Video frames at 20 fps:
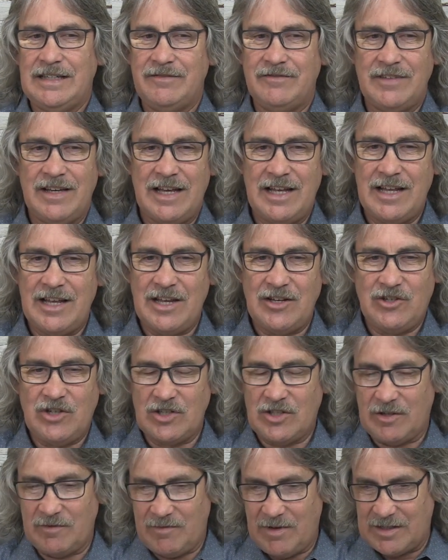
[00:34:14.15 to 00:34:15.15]

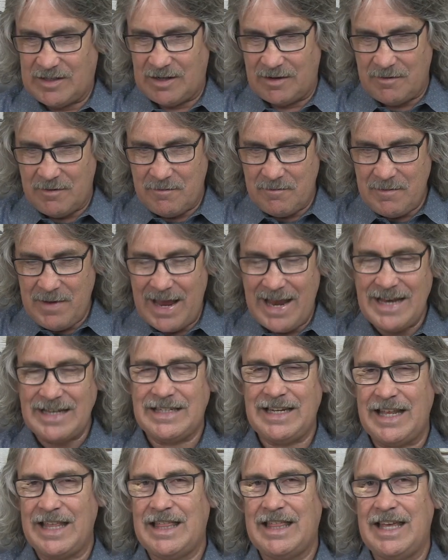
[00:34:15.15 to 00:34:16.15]
it's an
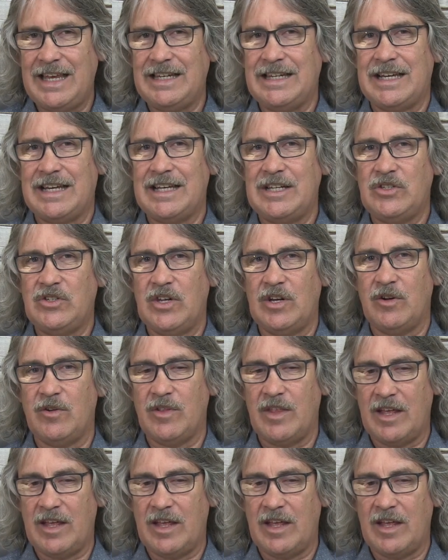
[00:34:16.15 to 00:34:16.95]
amazing thing to consider